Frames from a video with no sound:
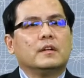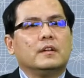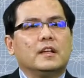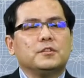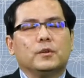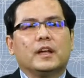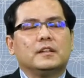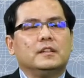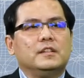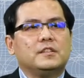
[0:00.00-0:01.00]
Let's look at
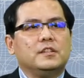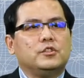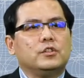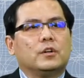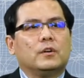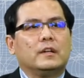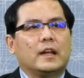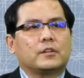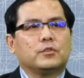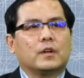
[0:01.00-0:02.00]
the ECG or
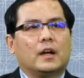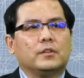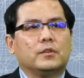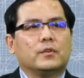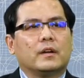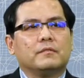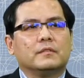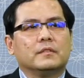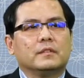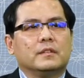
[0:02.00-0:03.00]
electrocardiogram.
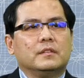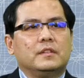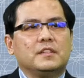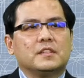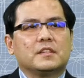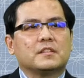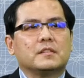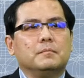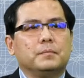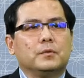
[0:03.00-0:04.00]
This is a
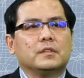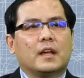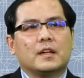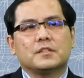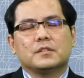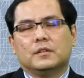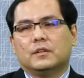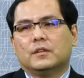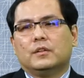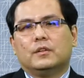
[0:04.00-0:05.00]
simple test
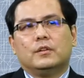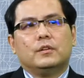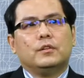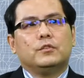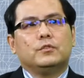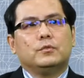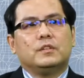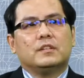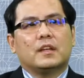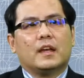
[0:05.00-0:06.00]
to
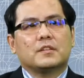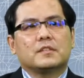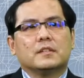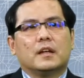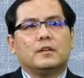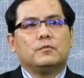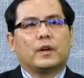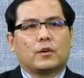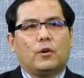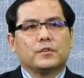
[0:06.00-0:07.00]
detect and
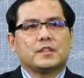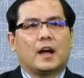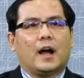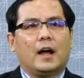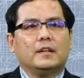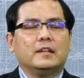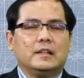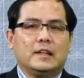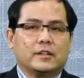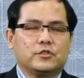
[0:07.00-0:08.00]
record the heart
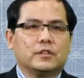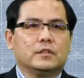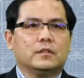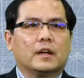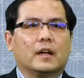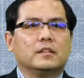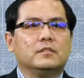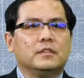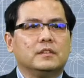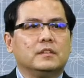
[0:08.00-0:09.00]
electrical
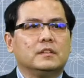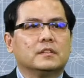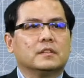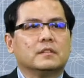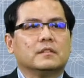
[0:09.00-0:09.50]
activities.